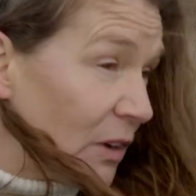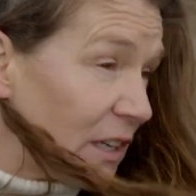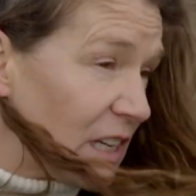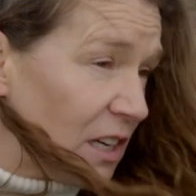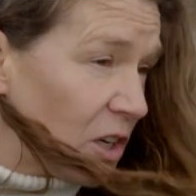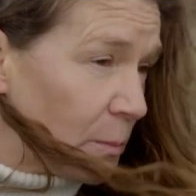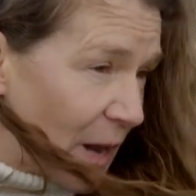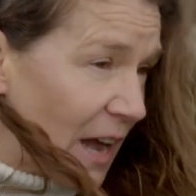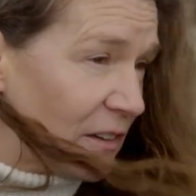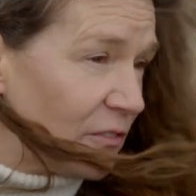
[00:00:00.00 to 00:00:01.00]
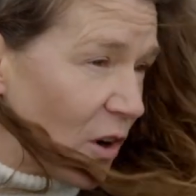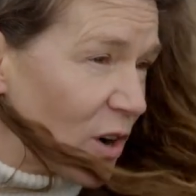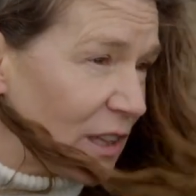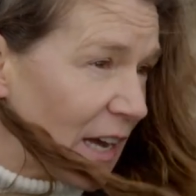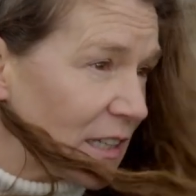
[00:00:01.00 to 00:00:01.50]
got a 10-year plan
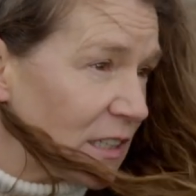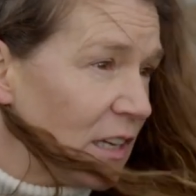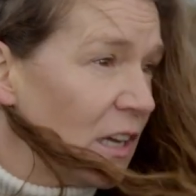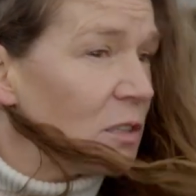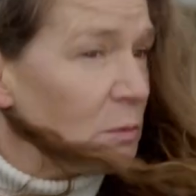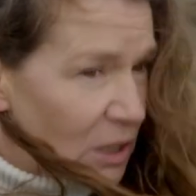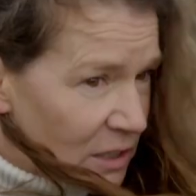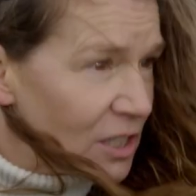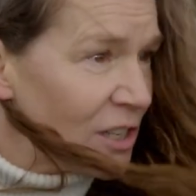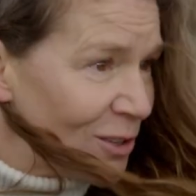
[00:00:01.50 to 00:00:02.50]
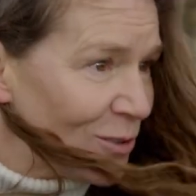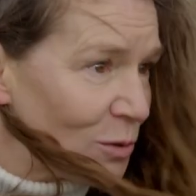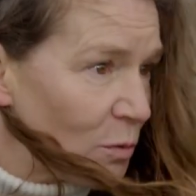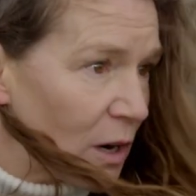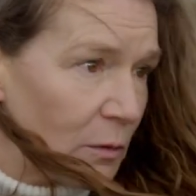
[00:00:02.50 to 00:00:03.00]
for that. So we continue to work